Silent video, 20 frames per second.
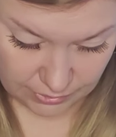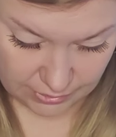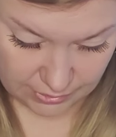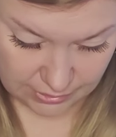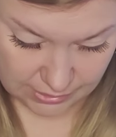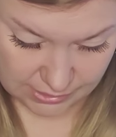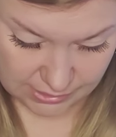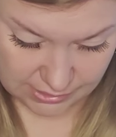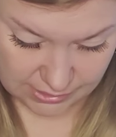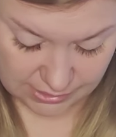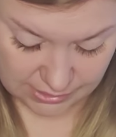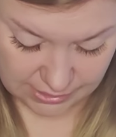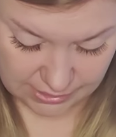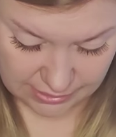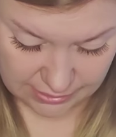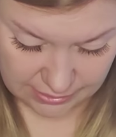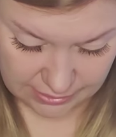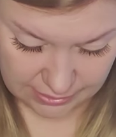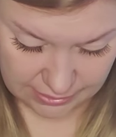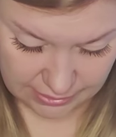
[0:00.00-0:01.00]
there's
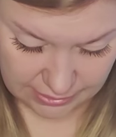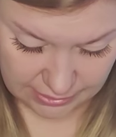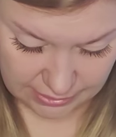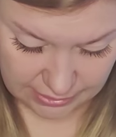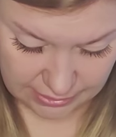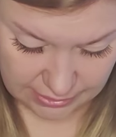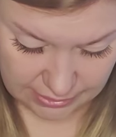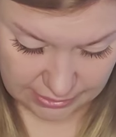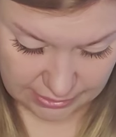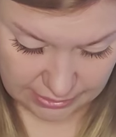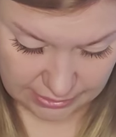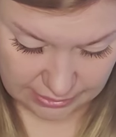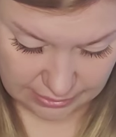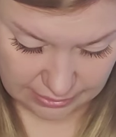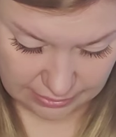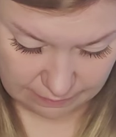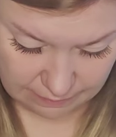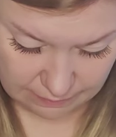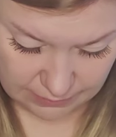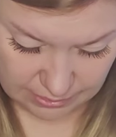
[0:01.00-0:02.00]
another card, and I
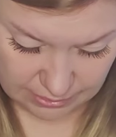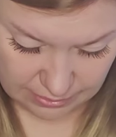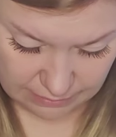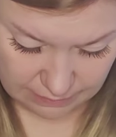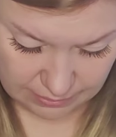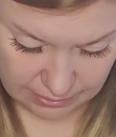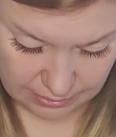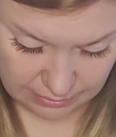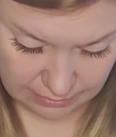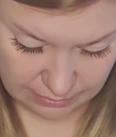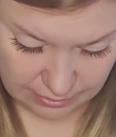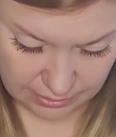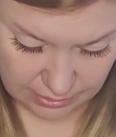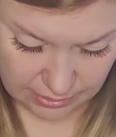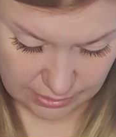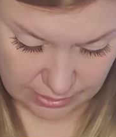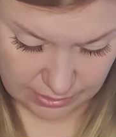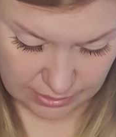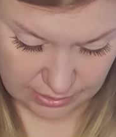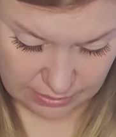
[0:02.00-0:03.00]
may not be that one.
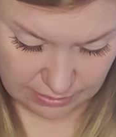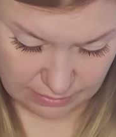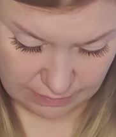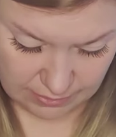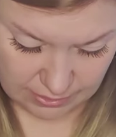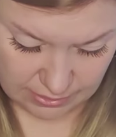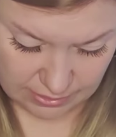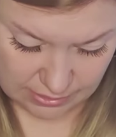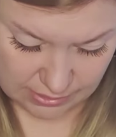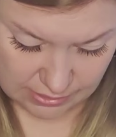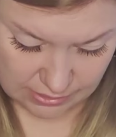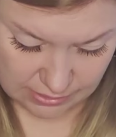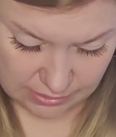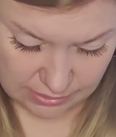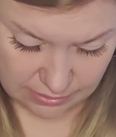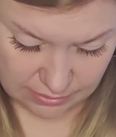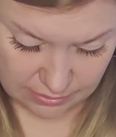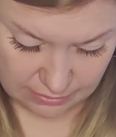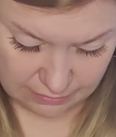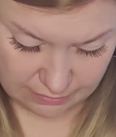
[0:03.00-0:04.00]
Men is
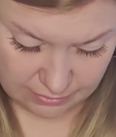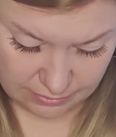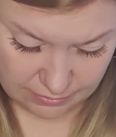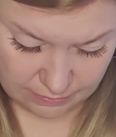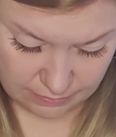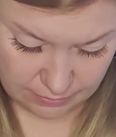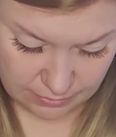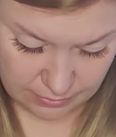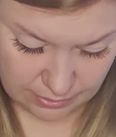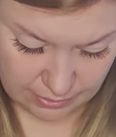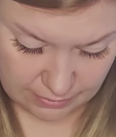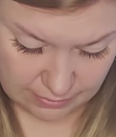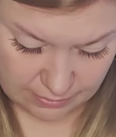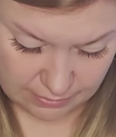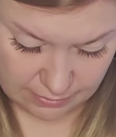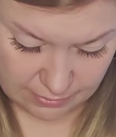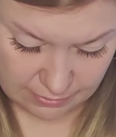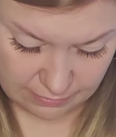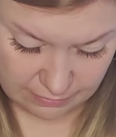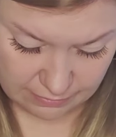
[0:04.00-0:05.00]
also a woman, perhaps
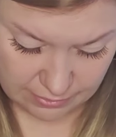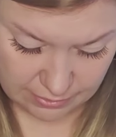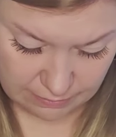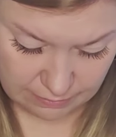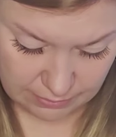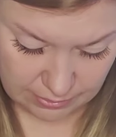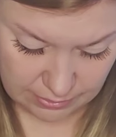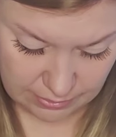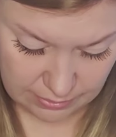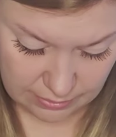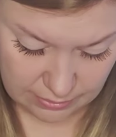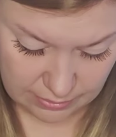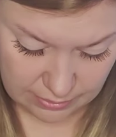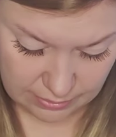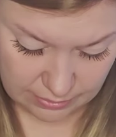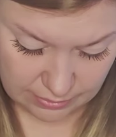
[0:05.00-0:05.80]
male friend. Be looking.